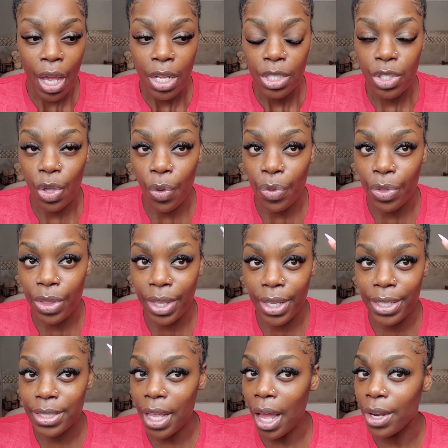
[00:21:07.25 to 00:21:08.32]
So
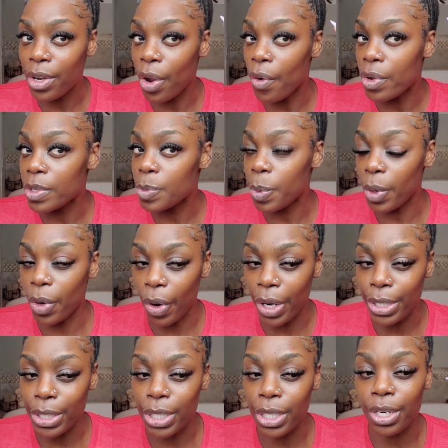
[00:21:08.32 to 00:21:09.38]
this, I know, is
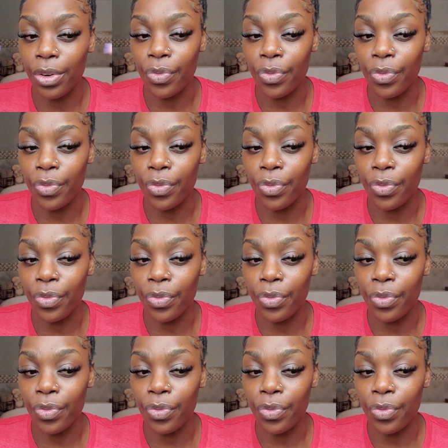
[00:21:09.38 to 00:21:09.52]
progression.